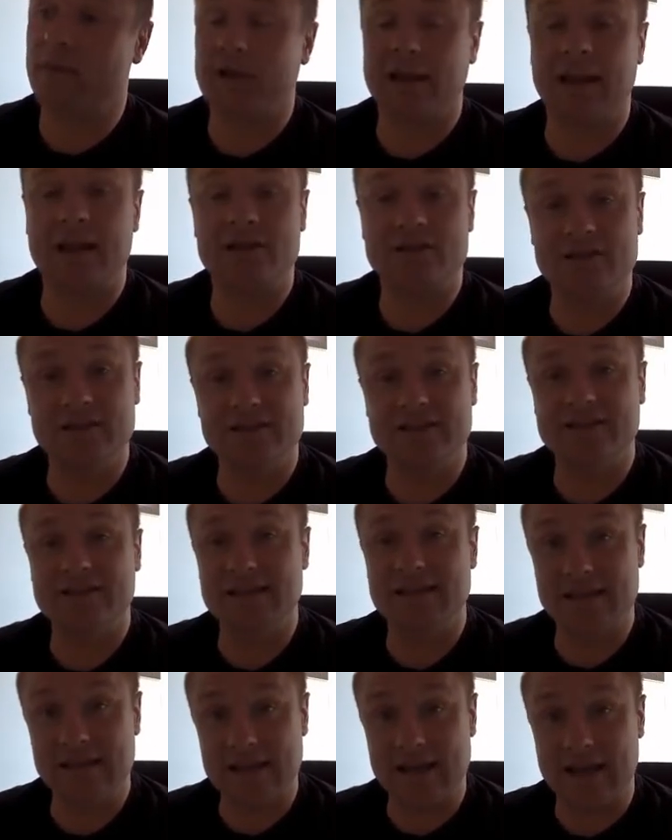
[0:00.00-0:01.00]
can actually
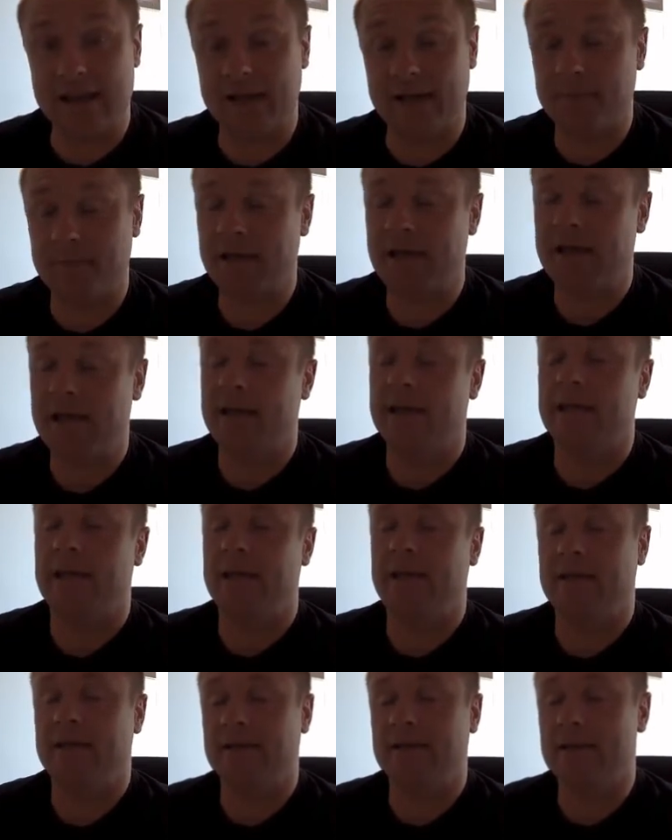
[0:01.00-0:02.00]
see that
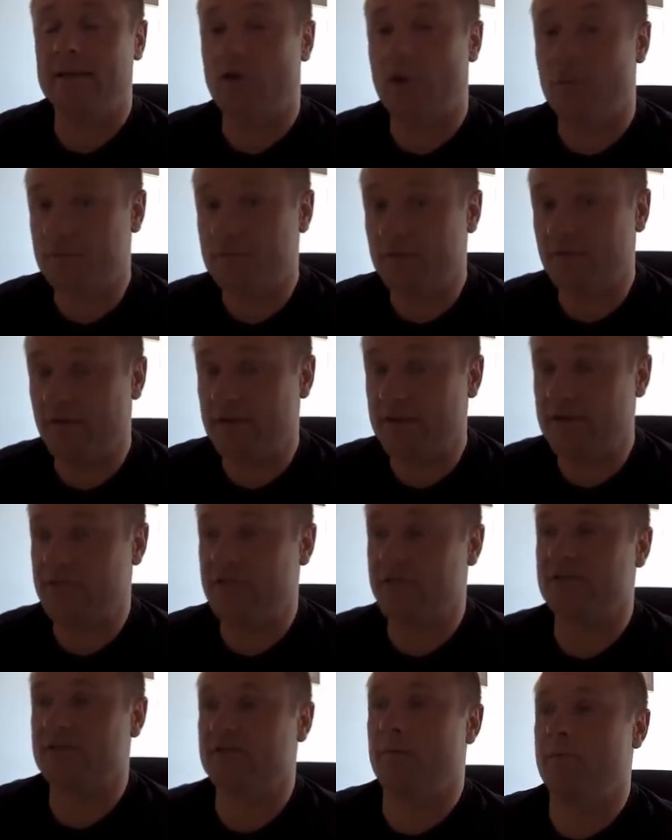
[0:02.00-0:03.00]
in the observations that we